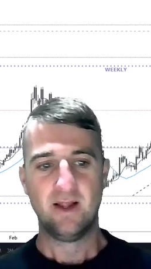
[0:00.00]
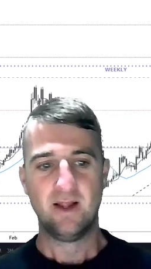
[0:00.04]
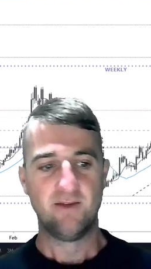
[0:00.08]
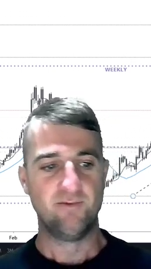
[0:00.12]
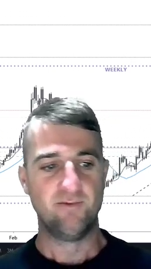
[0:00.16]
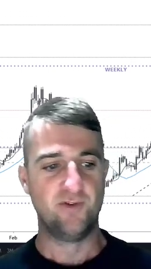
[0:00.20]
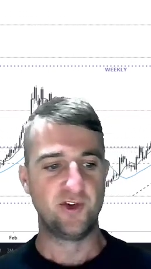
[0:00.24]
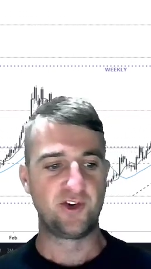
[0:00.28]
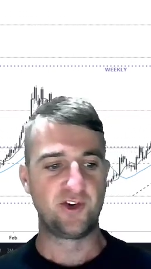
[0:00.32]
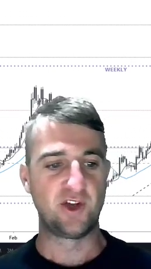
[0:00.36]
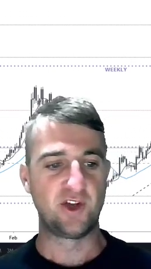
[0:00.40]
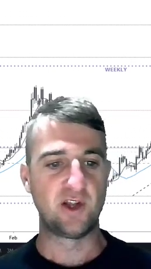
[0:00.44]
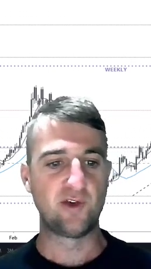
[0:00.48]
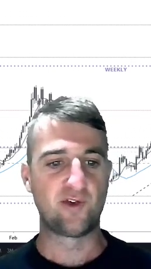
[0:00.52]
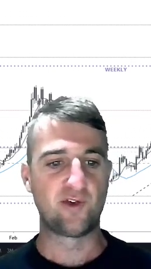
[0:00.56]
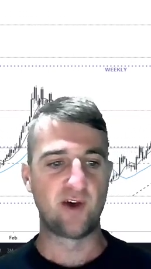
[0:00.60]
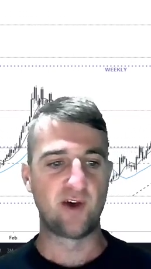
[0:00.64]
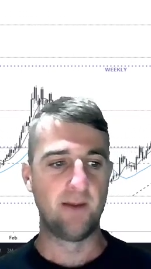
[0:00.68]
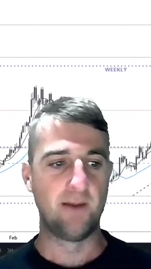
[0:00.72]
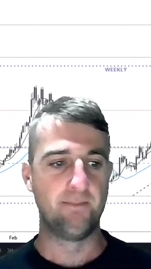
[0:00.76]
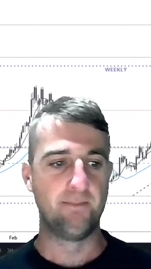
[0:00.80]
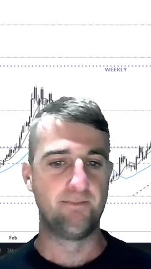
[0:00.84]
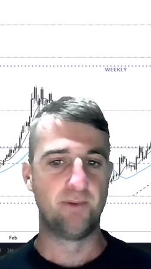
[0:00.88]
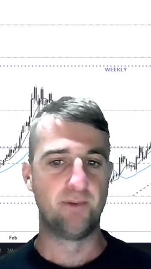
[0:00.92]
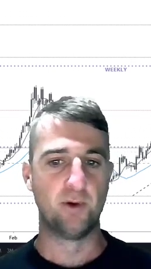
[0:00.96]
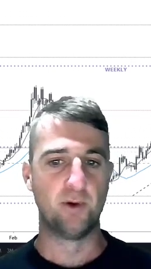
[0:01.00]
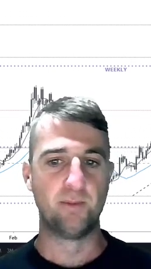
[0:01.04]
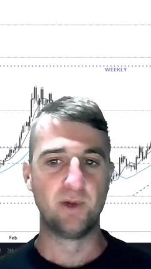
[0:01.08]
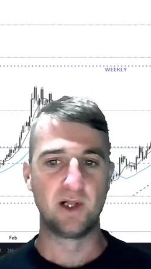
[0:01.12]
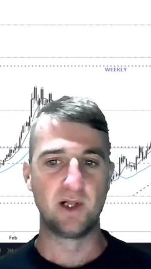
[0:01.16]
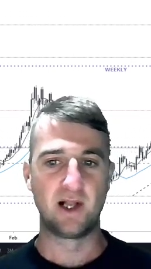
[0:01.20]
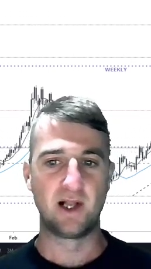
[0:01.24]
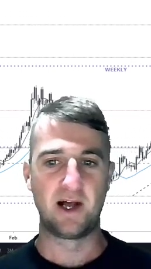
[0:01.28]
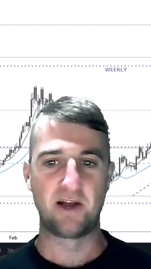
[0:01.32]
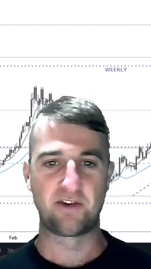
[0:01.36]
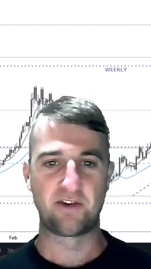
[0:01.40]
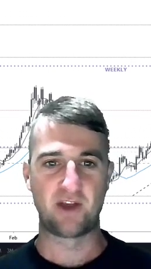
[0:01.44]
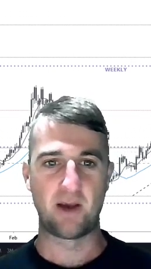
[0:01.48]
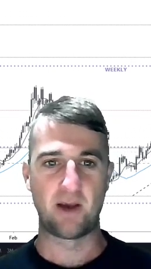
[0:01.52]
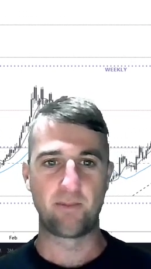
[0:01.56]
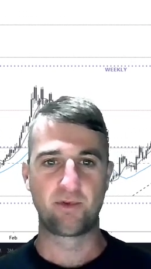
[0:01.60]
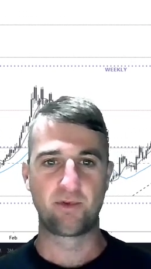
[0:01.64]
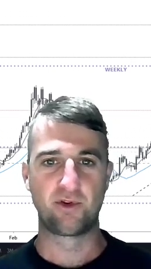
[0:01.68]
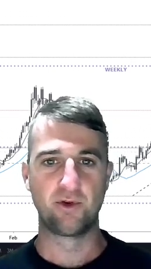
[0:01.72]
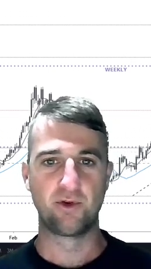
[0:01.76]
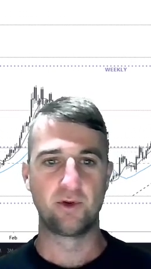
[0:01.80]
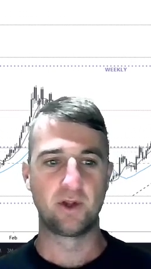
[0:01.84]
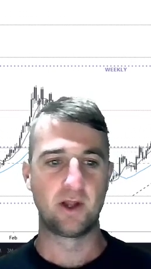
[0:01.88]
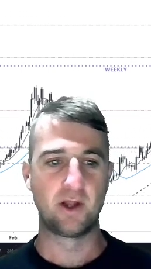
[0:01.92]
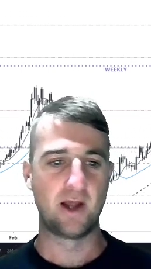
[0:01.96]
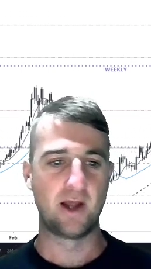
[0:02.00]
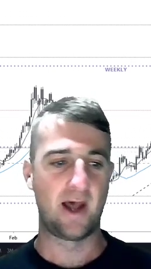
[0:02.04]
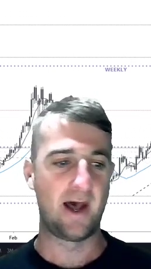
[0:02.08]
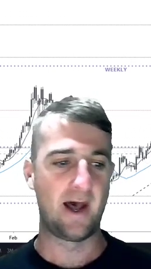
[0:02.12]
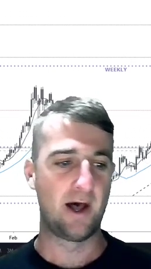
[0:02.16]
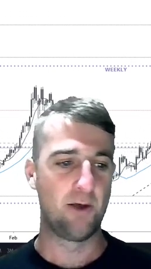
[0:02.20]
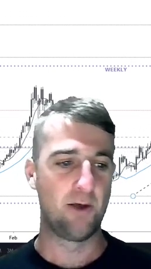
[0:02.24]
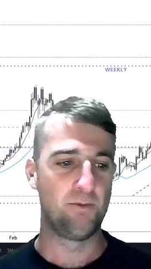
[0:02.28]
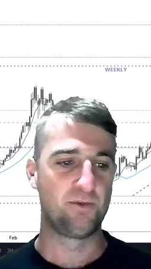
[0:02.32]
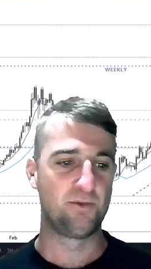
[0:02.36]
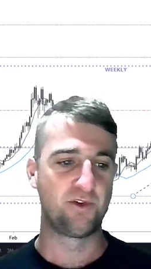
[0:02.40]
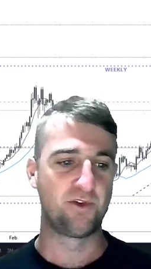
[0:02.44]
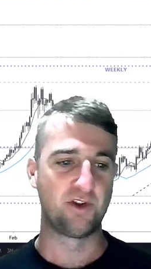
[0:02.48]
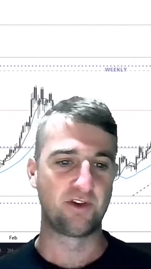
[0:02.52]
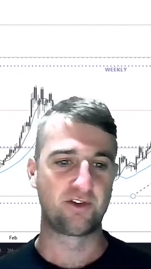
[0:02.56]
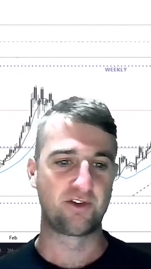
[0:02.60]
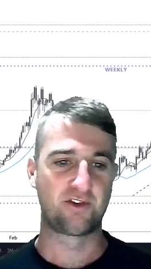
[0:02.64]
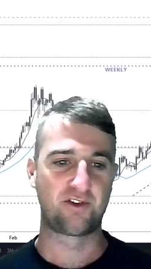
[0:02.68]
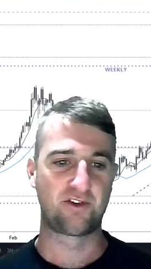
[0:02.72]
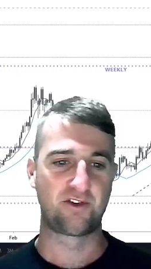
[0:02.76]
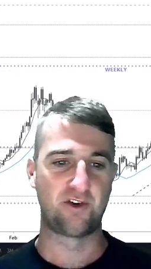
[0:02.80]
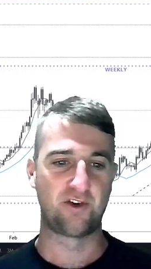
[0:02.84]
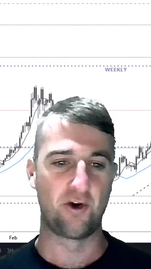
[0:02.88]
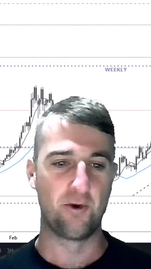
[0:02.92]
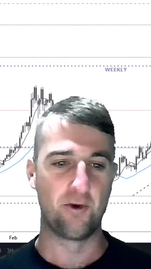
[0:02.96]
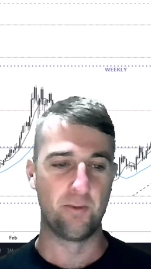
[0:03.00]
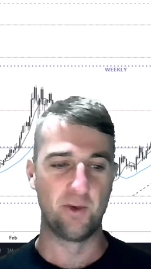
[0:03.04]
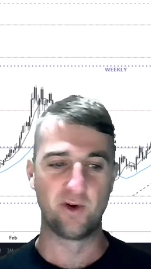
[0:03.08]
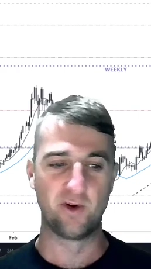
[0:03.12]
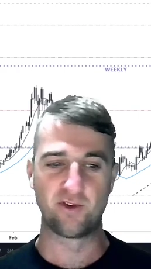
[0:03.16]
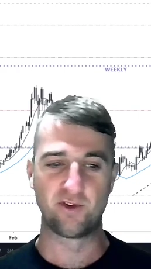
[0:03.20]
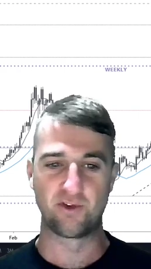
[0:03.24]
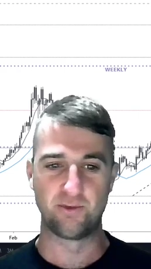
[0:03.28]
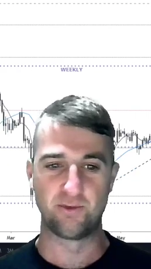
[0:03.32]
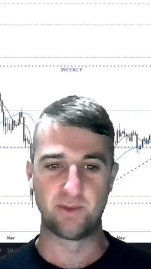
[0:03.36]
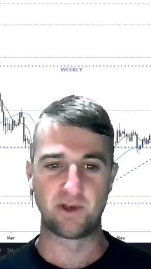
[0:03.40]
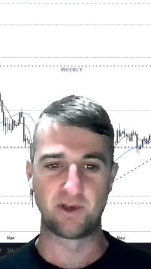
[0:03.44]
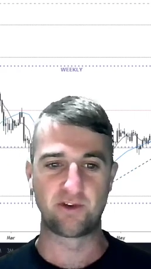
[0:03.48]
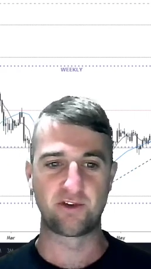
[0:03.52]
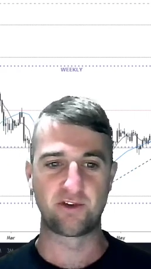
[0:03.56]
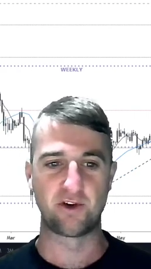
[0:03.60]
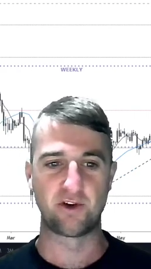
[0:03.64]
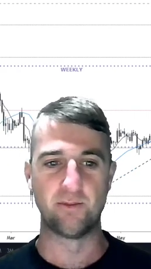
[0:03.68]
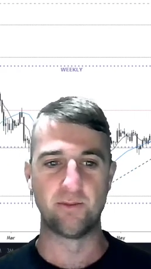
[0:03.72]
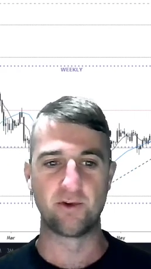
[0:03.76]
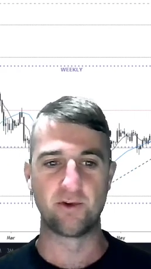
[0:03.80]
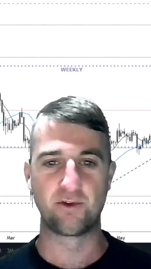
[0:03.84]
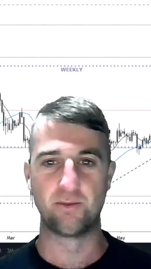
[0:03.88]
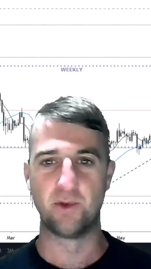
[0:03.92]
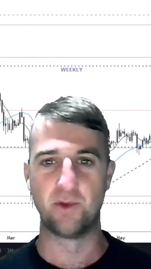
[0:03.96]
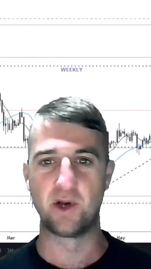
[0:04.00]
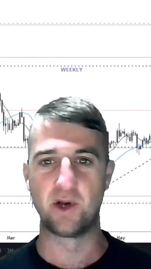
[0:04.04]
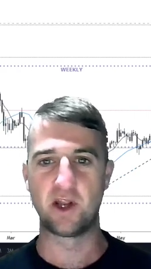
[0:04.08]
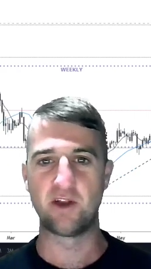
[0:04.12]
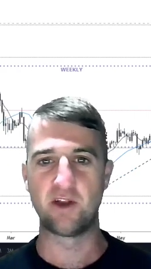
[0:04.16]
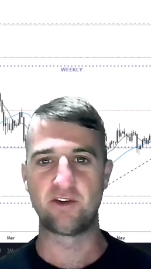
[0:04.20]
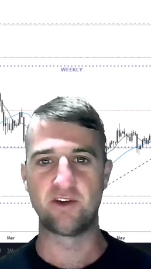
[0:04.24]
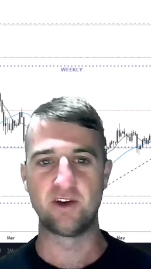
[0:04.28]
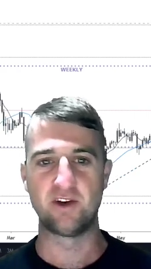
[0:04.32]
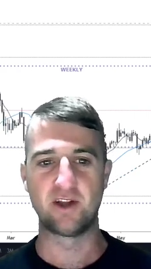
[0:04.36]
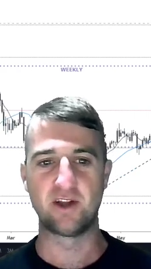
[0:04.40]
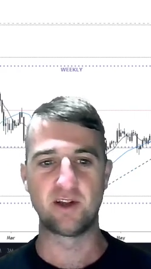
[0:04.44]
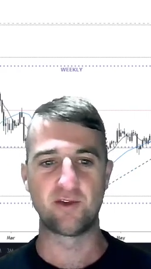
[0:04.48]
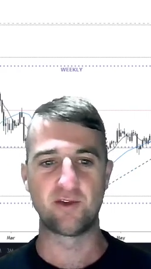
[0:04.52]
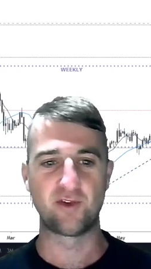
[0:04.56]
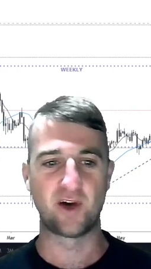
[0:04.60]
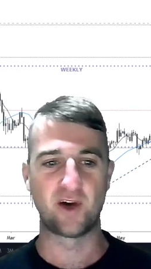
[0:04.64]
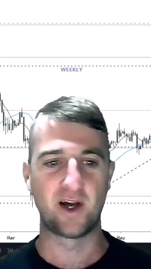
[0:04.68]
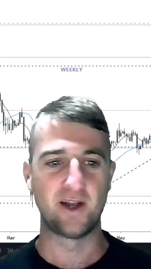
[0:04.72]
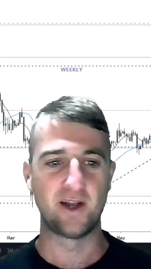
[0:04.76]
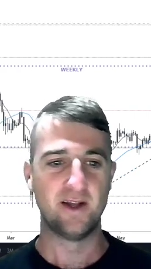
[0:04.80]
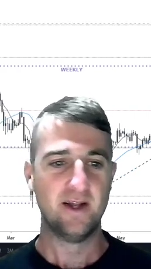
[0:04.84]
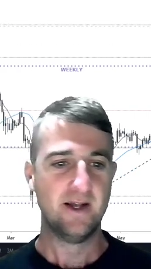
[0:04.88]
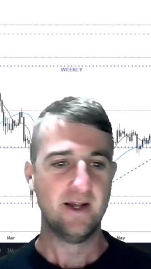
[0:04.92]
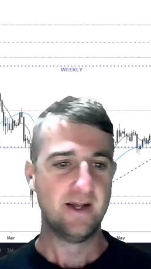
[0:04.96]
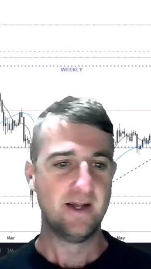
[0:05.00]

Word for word: the DeFi bubble has absolutely helped this so much. There's been so much money into DeFi.